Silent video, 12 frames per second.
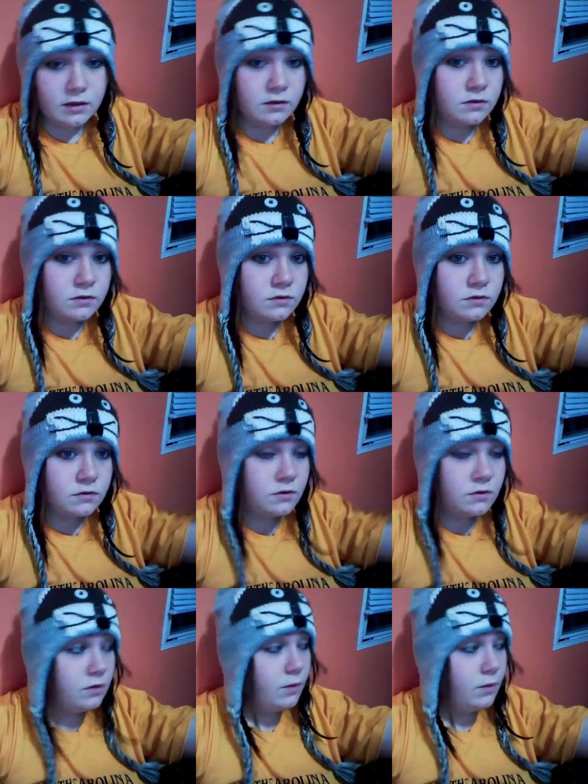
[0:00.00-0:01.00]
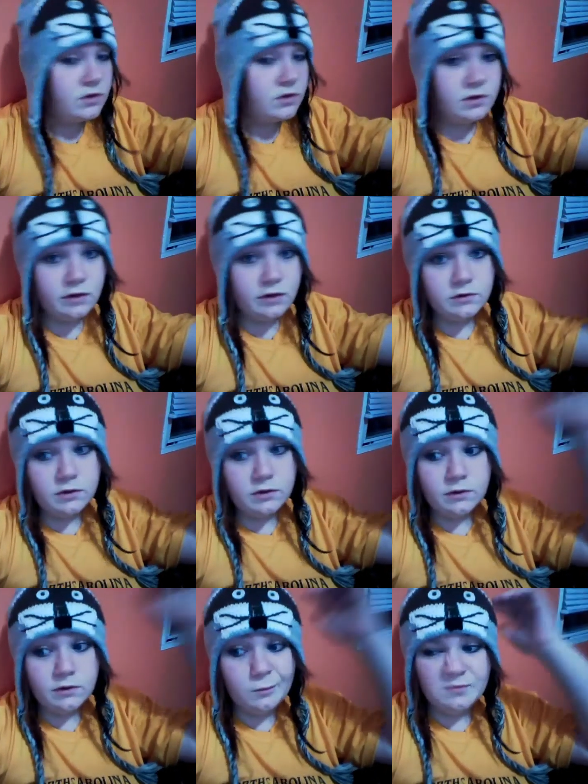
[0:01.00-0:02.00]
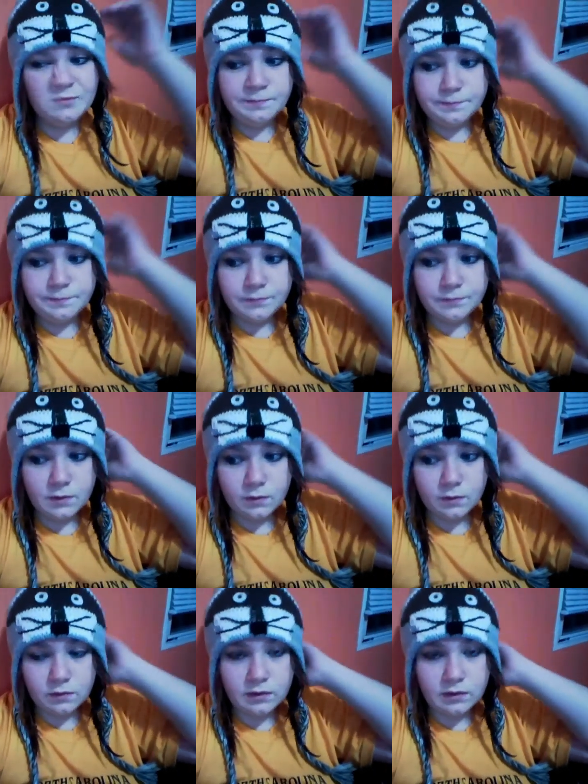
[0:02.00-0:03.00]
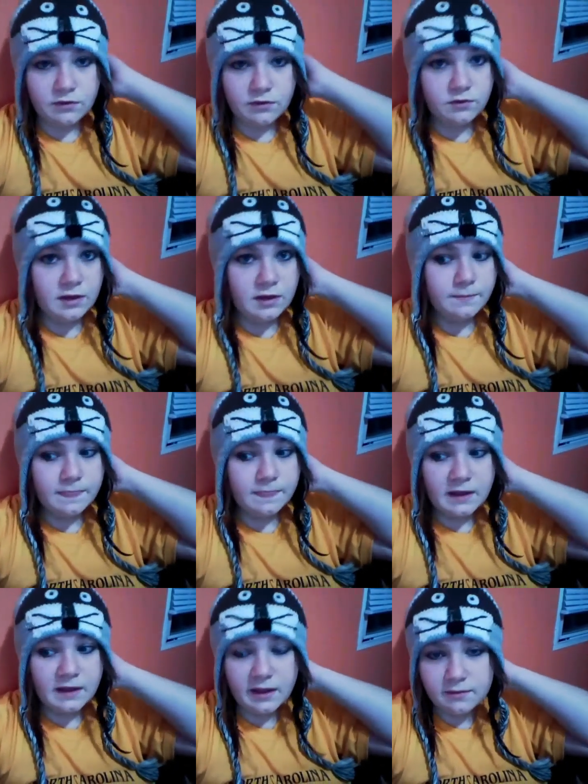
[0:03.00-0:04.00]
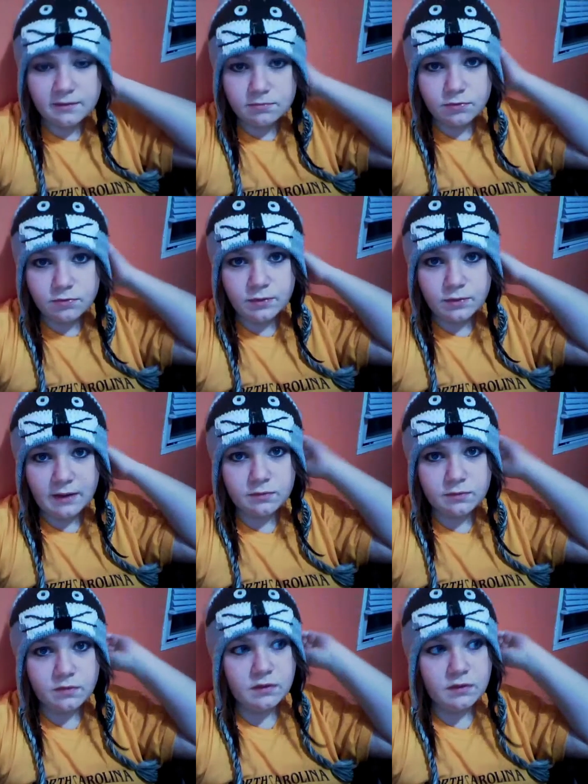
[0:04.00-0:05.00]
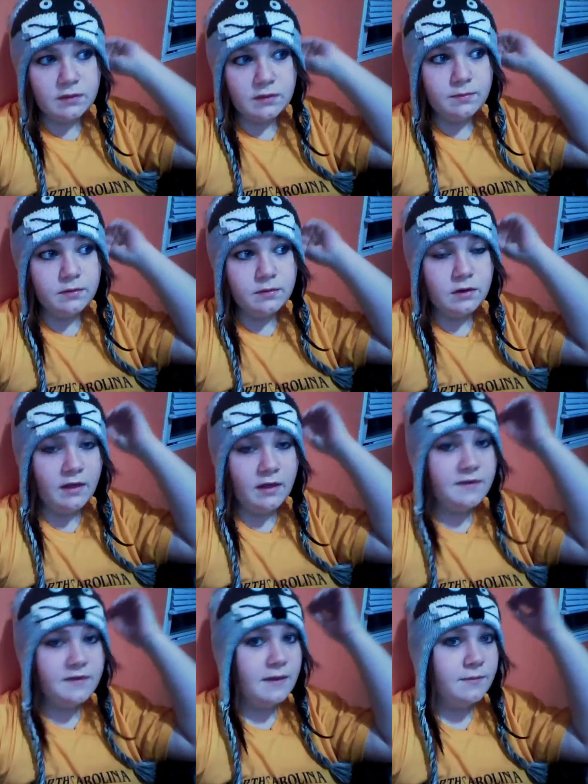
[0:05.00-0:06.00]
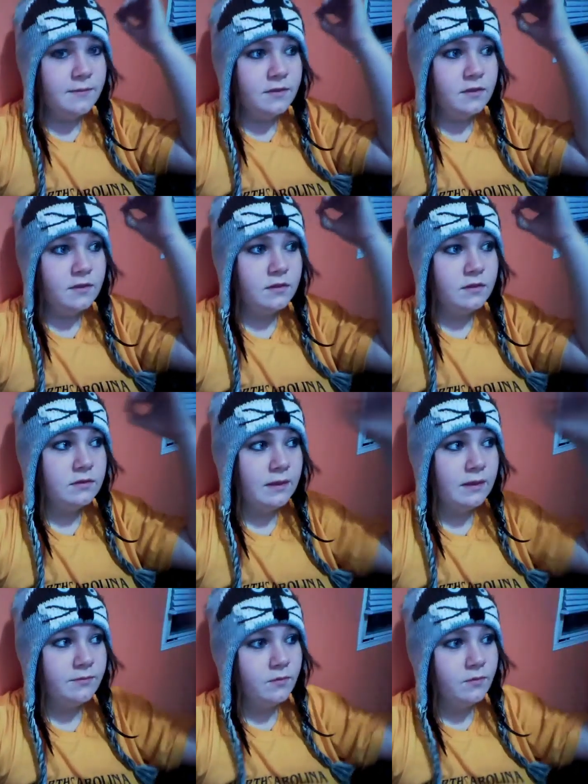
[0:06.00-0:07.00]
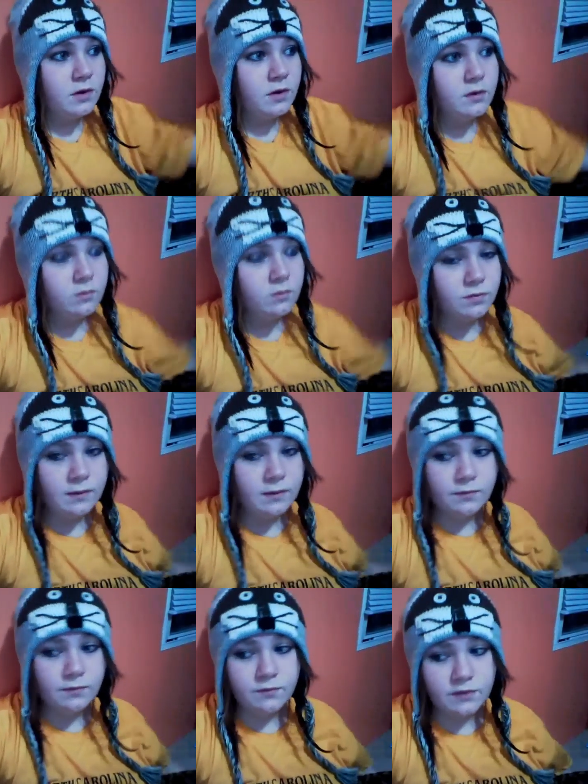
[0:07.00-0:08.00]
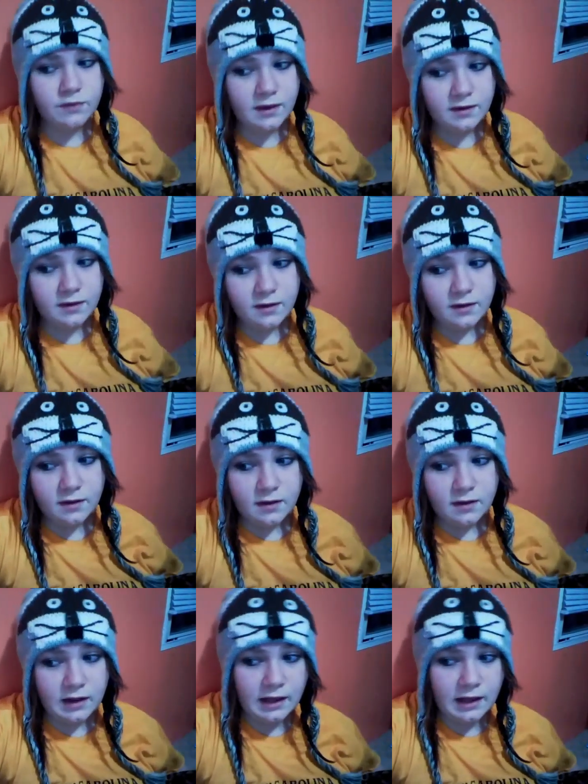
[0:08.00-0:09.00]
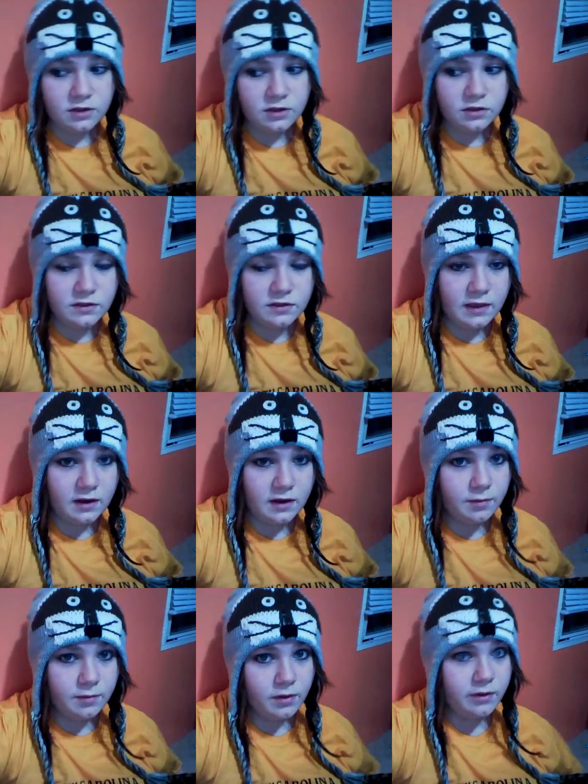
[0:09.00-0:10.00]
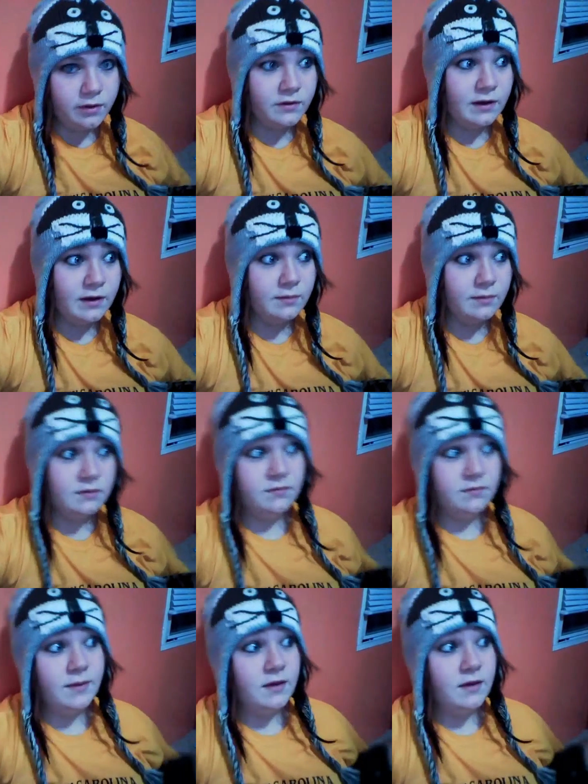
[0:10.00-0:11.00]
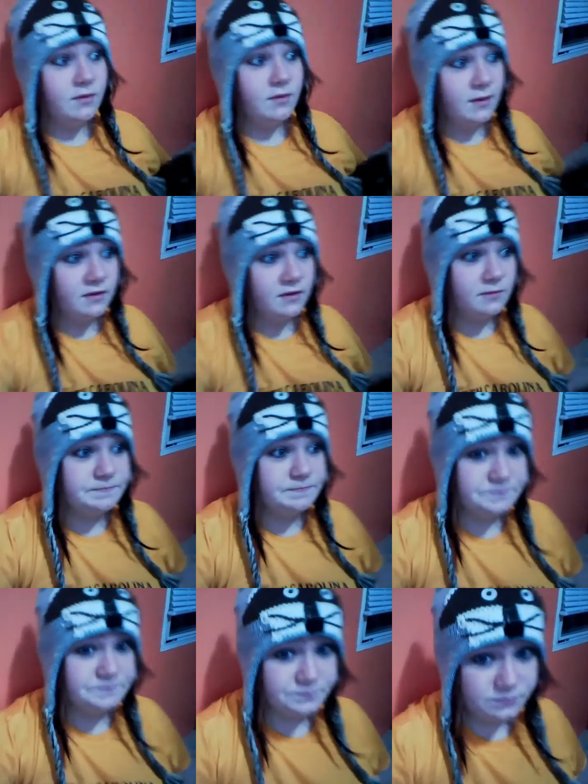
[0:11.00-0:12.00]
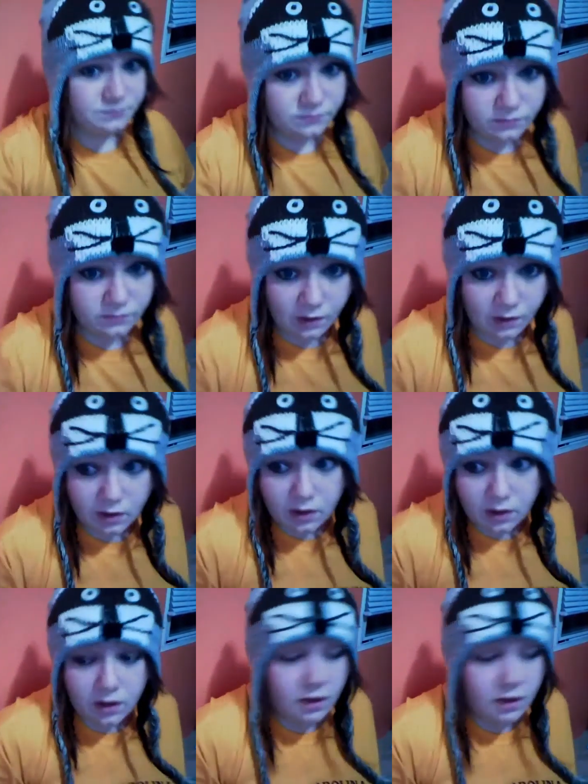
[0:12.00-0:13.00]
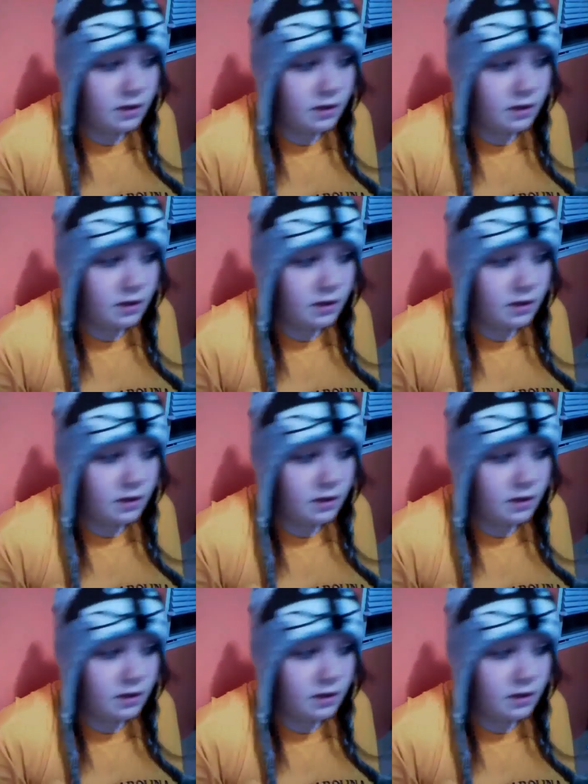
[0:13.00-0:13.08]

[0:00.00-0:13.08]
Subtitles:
Just started watching Doctor Who. Well, yesterday. I got 3 hours of sleep. Not last night, but the night before, which was April Fool's Day. I actually stayed up longer than I would have expected. And